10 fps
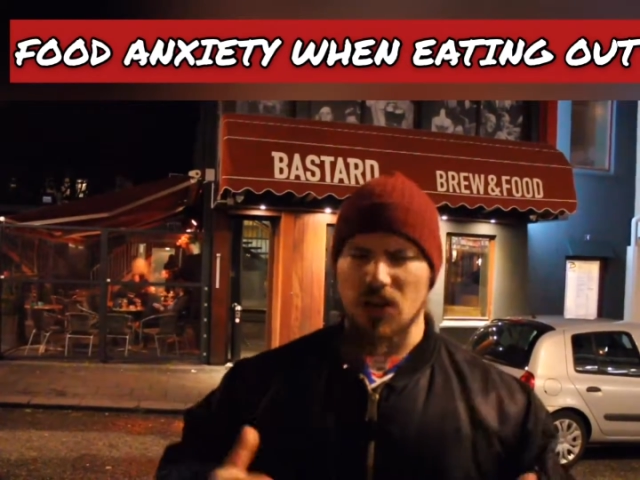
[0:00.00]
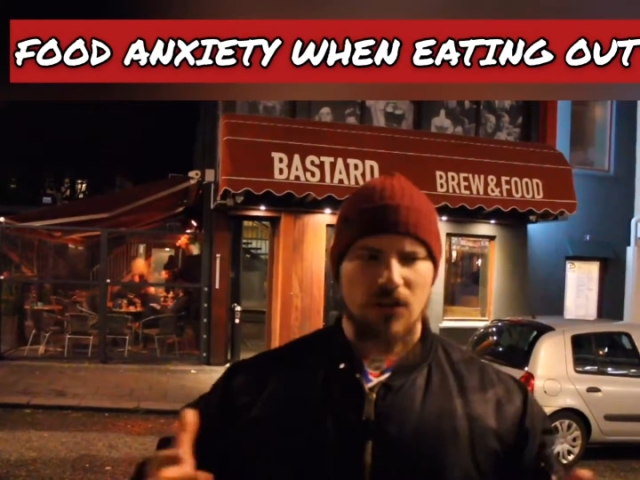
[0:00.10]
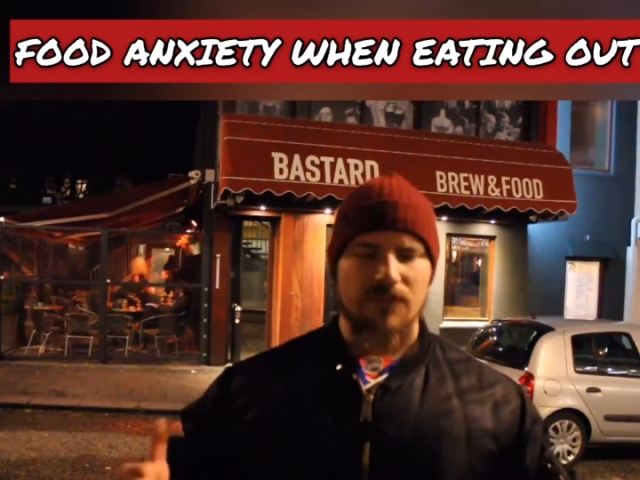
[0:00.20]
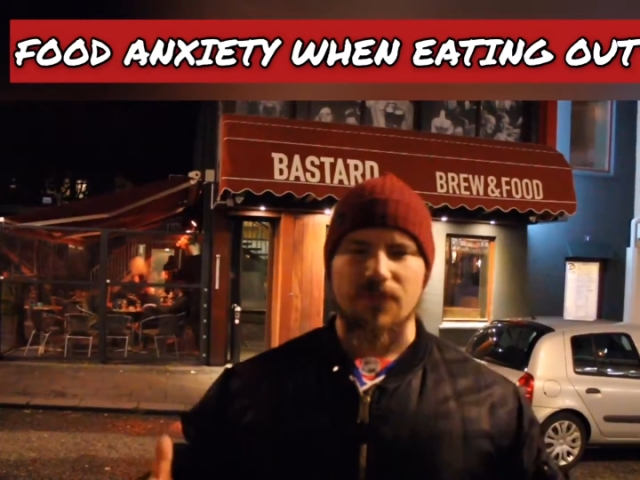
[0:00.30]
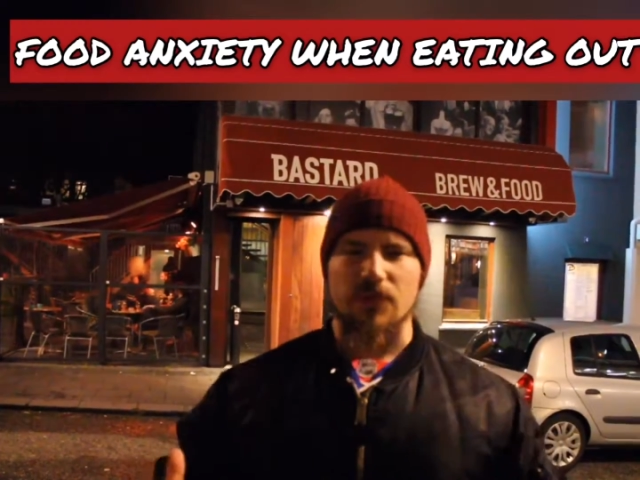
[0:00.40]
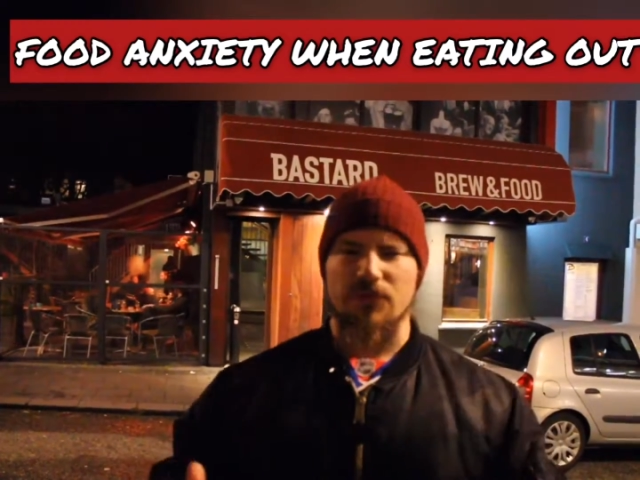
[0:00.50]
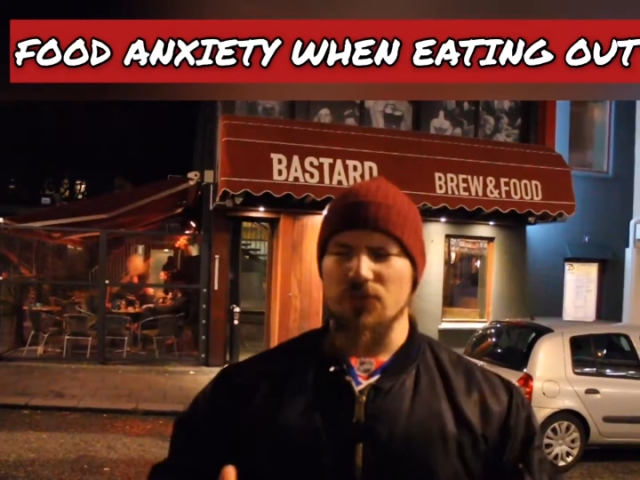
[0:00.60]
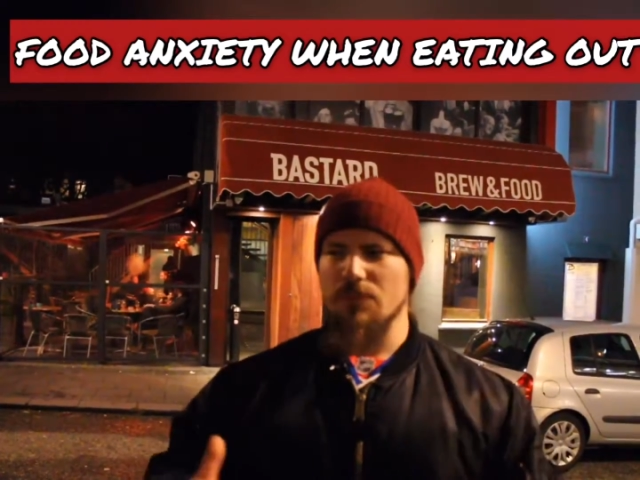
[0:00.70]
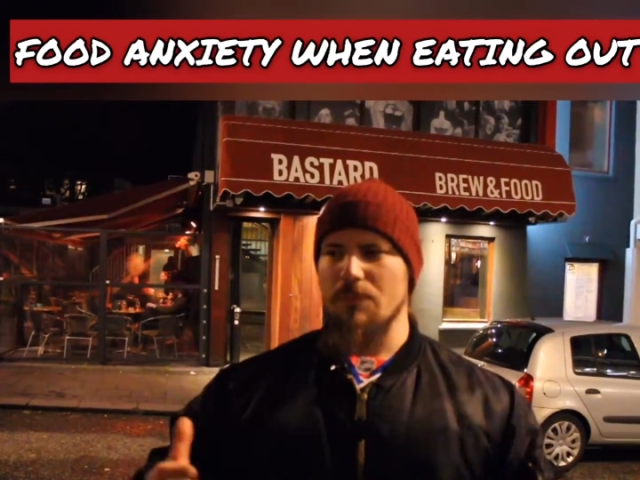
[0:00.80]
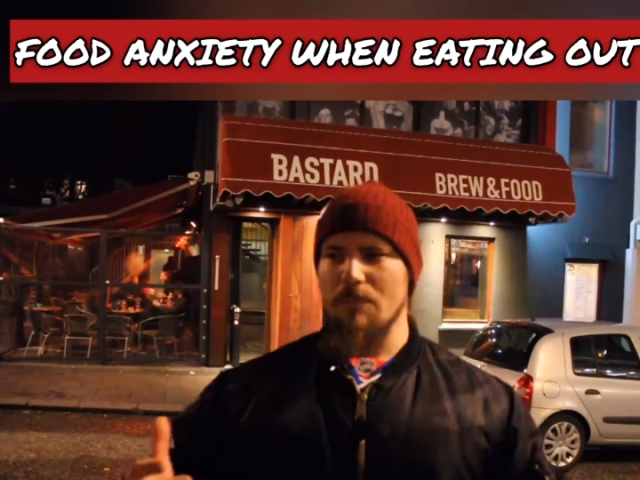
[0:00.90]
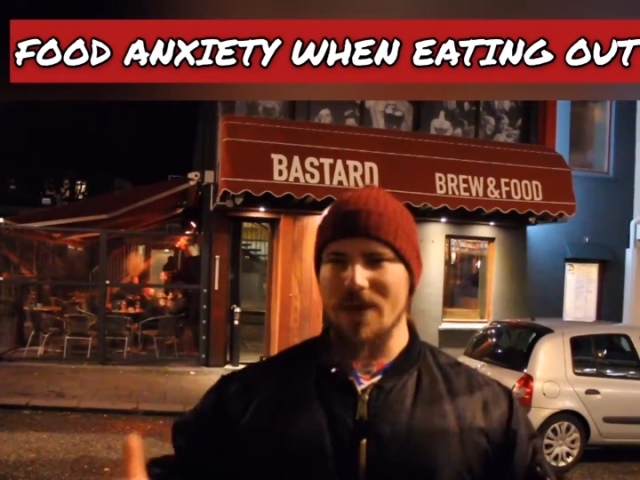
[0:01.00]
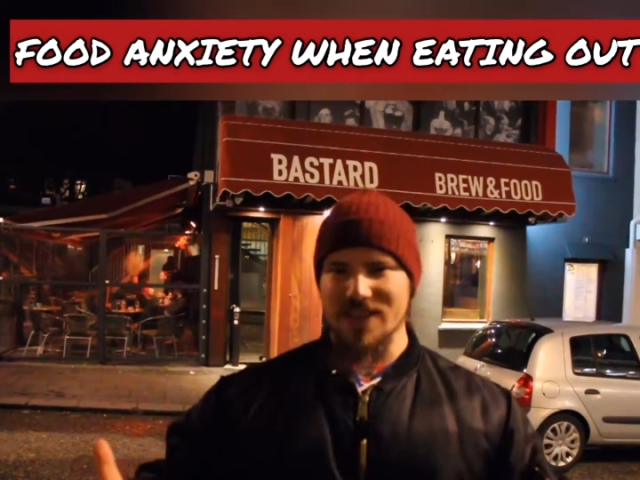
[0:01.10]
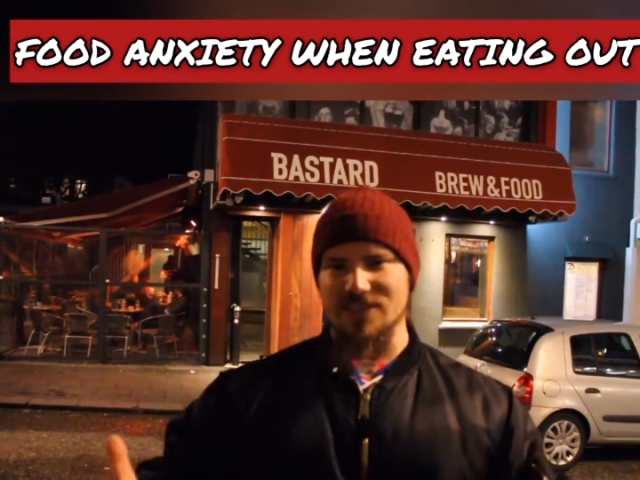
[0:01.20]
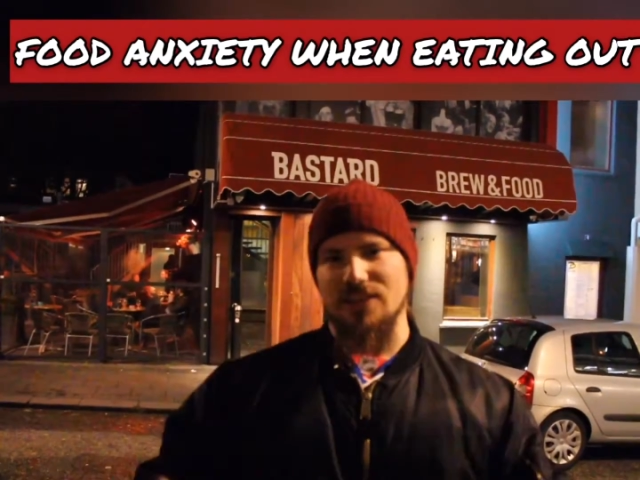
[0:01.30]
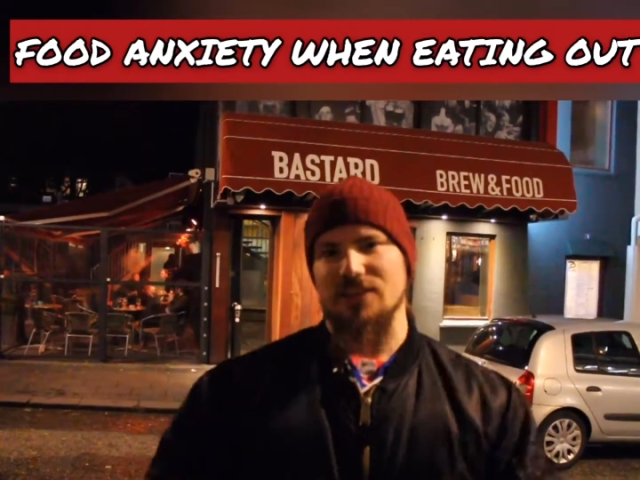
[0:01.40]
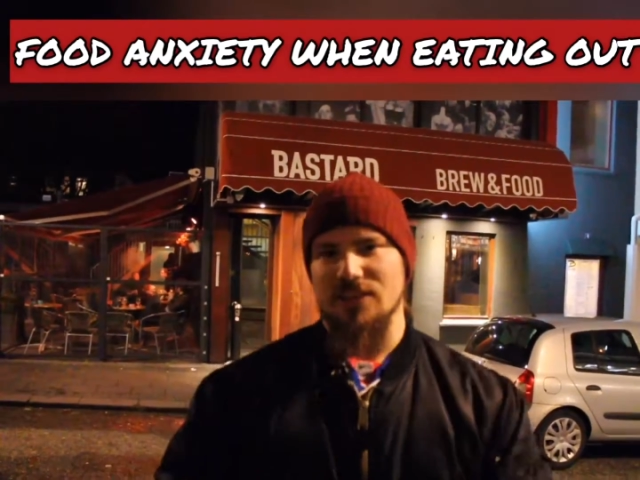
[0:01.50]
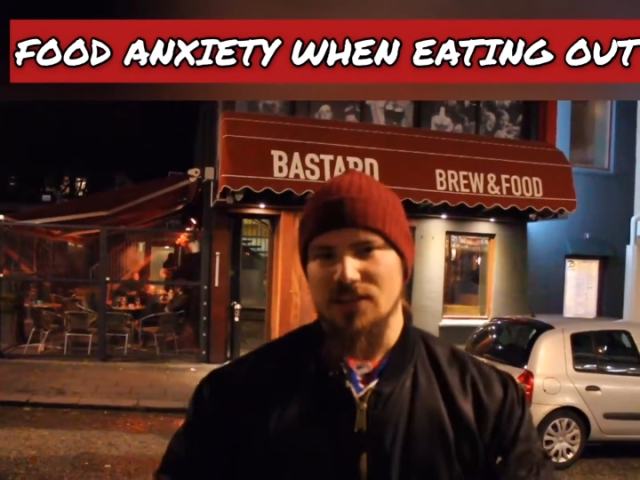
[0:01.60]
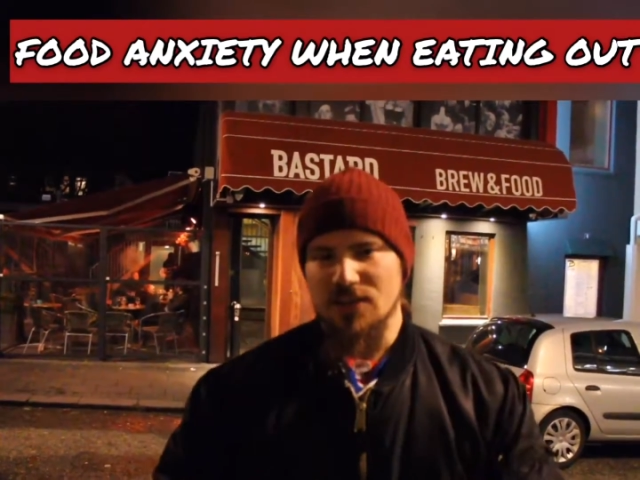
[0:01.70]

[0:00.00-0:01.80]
I love food. Food's amazing.